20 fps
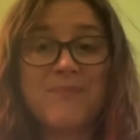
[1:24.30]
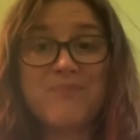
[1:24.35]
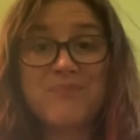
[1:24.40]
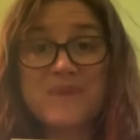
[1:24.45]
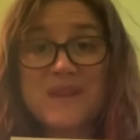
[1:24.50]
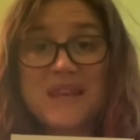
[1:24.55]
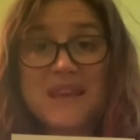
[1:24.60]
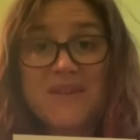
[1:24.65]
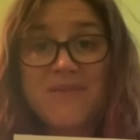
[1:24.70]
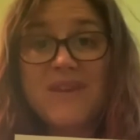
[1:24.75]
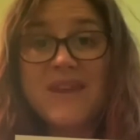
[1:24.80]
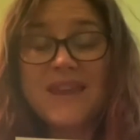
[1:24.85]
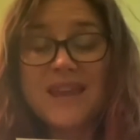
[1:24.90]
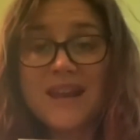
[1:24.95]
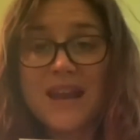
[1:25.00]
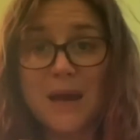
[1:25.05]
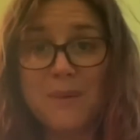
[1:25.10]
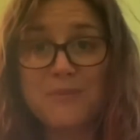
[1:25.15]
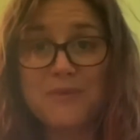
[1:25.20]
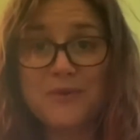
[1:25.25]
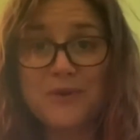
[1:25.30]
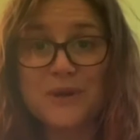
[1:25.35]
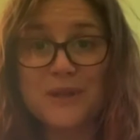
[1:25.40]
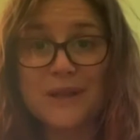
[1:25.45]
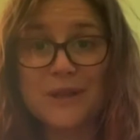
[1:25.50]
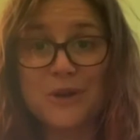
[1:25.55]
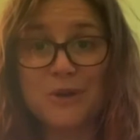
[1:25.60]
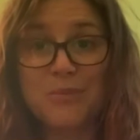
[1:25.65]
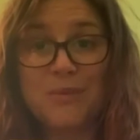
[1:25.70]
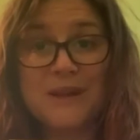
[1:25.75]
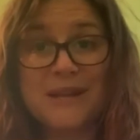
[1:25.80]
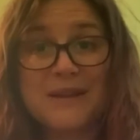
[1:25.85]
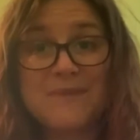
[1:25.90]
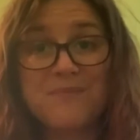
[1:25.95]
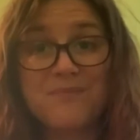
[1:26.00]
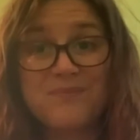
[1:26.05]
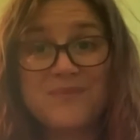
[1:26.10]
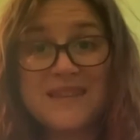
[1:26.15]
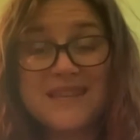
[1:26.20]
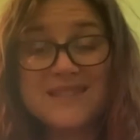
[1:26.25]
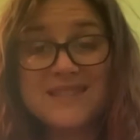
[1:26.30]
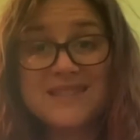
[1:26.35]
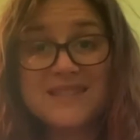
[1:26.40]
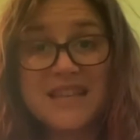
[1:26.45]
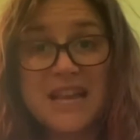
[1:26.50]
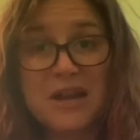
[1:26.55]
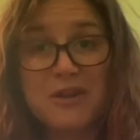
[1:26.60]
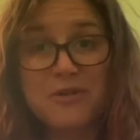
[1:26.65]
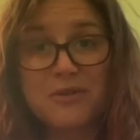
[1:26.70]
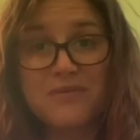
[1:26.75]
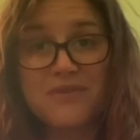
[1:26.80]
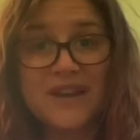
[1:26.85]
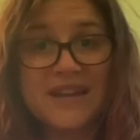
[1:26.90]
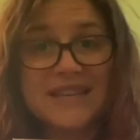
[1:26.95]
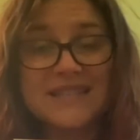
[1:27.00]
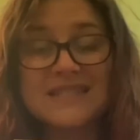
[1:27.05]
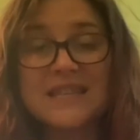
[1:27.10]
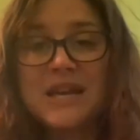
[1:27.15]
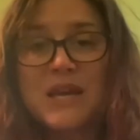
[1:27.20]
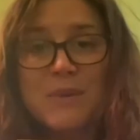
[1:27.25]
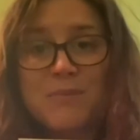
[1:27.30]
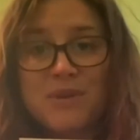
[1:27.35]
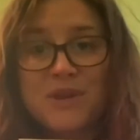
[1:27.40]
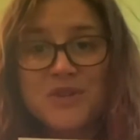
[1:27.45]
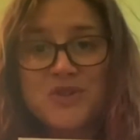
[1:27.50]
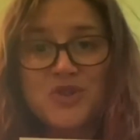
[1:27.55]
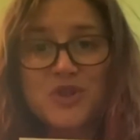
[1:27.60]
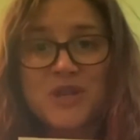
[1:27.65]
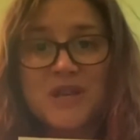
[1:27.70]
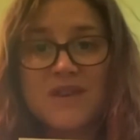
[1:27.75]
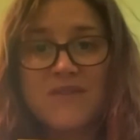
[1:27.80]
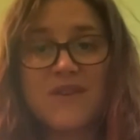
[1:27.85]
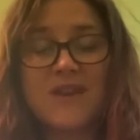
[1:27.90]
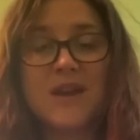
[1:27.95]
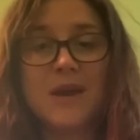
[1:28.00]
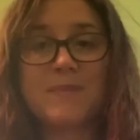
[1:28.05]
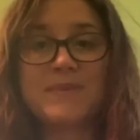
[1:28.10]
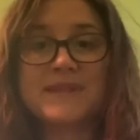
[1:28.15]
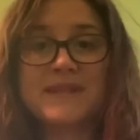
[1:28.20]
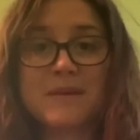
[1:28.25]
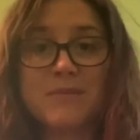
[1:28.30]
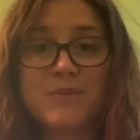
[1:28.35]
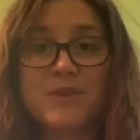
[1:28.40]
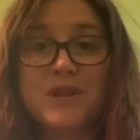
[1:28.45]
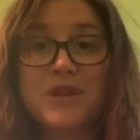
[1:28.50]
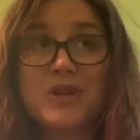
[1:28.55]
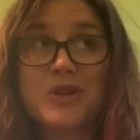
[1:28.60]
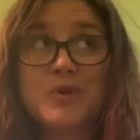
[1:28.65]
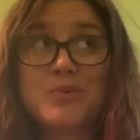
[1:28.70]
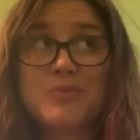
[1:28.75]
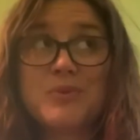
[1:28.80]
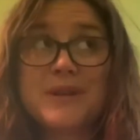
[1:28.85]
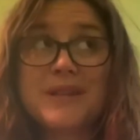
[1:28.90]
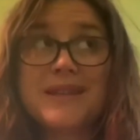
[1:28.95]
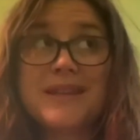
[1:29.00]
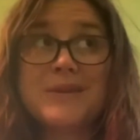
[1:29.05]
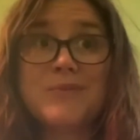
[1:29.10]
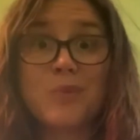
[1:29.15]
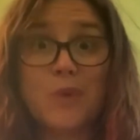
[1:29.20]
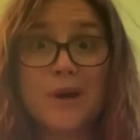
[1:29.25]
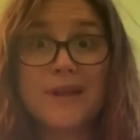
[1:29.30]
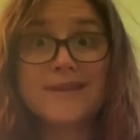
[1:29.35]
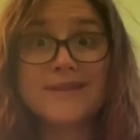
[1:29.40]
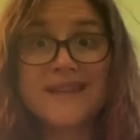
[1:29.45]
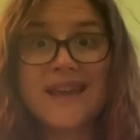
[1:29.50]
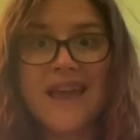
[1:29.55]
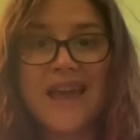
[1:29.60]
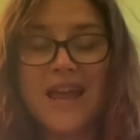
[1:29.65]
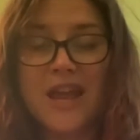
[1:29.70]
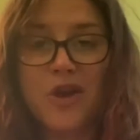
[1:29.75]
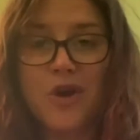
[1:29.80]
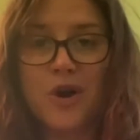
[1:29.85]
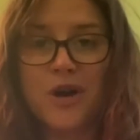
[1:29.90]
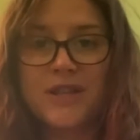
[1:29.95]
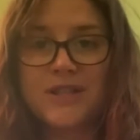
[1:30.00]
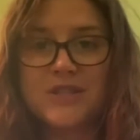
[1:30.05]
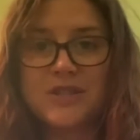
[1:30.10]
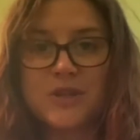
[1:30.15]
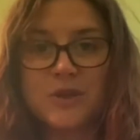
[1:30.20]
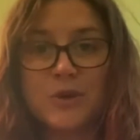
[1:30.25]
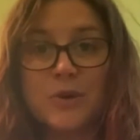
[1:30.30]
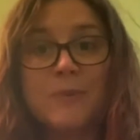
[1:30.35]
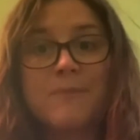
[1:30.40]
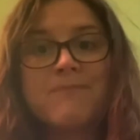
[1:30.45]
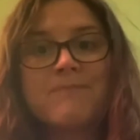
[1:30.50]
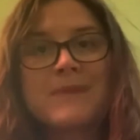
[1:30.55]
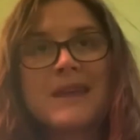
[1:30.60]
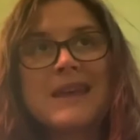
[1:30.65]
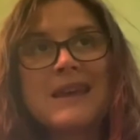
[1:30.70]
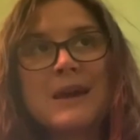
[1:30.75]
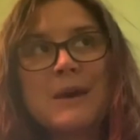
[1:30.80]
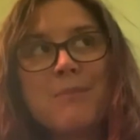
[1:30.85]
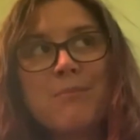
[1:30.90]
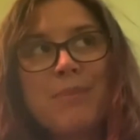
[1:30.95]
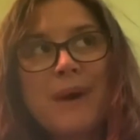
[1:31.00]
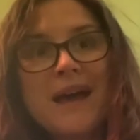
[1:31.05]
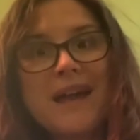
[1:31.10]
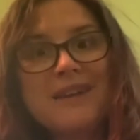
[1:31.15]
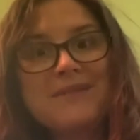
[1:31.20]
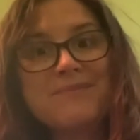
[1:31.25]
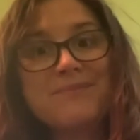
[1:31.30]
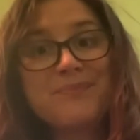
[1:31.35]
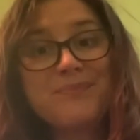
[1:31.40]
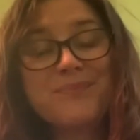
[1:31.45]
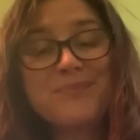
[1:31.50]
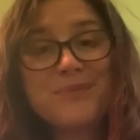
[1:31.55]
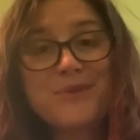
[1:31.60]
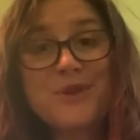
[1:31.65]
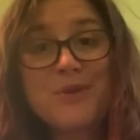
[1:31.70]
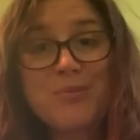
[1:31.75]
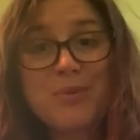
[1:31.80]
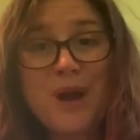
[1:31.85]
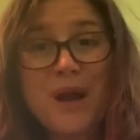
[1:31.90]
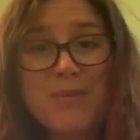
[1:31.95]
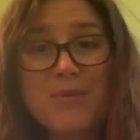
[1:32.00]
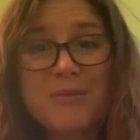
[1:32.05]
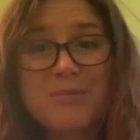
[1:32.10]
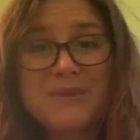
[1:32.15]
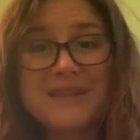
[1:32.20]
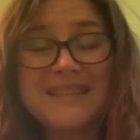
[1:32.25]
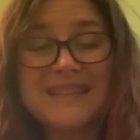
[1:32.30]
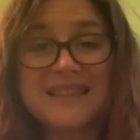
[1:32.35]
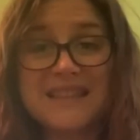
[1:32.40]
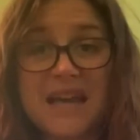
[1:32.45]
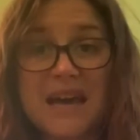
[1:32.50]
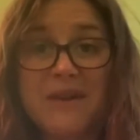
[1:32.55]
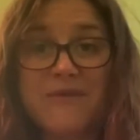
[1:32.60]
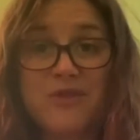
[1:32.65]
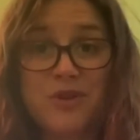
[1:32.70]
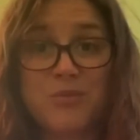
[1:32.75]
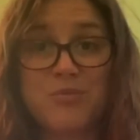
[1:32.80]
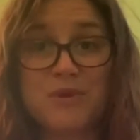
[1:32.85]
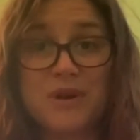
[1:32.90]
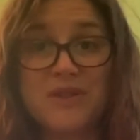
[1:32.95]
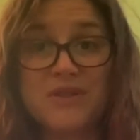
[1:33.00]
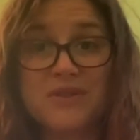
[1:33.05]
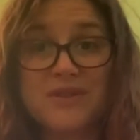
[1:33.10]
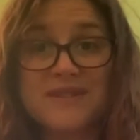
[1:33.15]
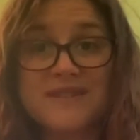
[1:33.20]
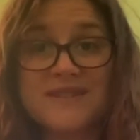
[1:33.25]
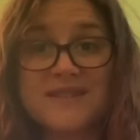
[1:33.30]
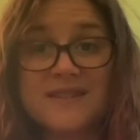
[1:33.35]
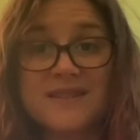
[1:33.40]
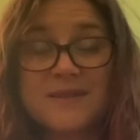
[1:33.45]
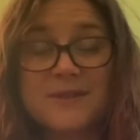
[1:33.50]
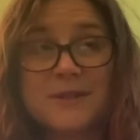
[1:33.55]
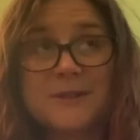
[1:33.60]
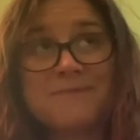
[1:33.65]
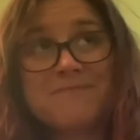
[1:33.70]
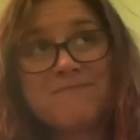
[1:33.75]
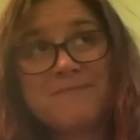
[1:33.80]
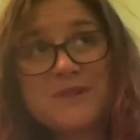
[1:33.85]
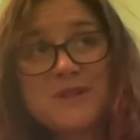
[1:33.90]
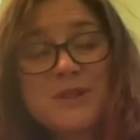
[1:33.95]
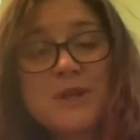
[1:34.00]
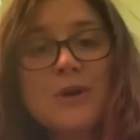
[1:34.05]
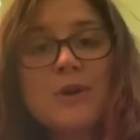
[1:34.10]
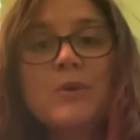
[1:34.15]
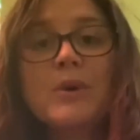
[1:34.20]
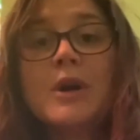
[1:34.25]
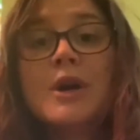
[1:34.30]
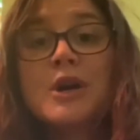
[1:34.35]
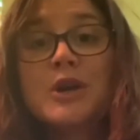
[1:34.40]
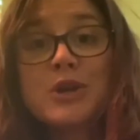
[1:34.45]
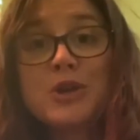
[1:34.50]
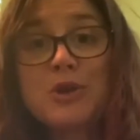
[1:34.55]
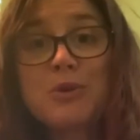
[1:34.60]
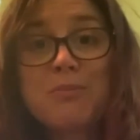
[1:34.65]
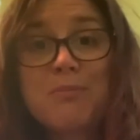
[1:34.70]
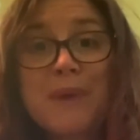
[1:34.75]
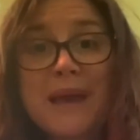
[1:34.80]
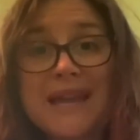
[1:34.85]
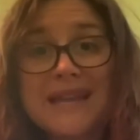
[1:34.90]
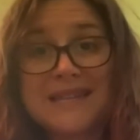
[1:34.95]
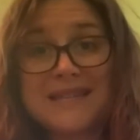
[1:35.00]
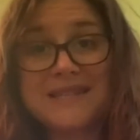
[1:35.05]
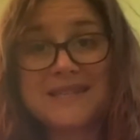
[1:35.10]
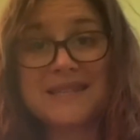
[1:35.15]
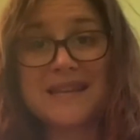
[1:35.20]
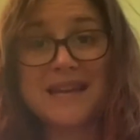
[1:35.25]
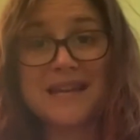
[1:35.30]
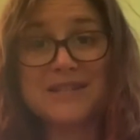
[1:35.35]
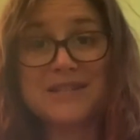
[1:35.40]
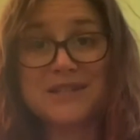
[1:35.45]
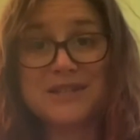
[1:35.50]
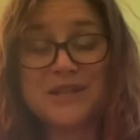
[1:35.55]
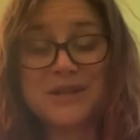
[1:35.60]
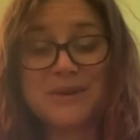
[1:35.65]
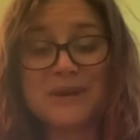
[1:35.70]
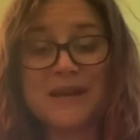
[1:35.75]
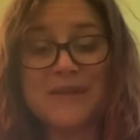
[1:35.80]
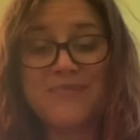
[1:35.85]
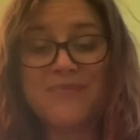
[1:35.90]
Giving it up for a little bit is a sacrifice because you're giving up something you really want to hang on to, but you probably love your brother and sister, so you might decide to do it.